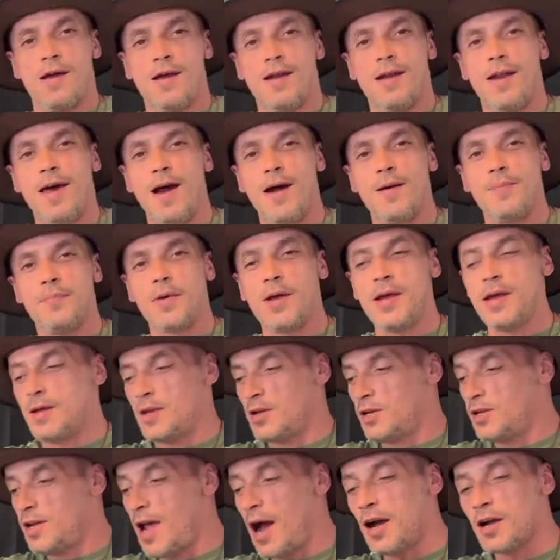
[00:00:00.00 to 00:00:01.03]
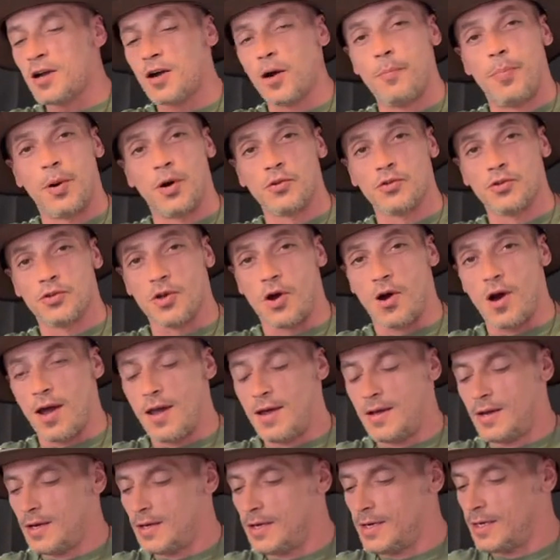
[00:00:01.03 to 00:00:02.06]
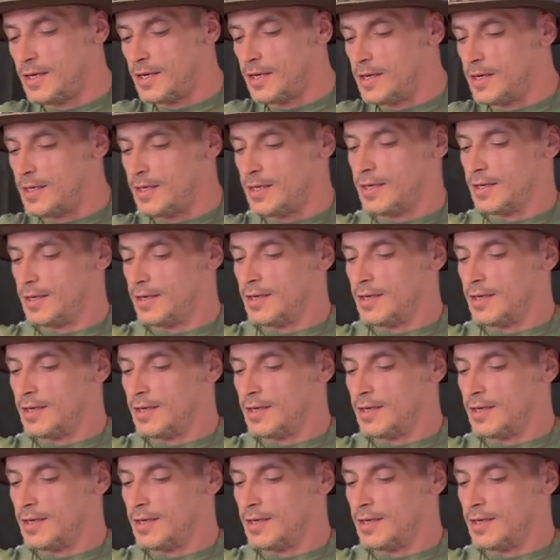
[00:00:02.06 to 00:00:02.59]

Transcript: That'd be yucca bonsai indeed.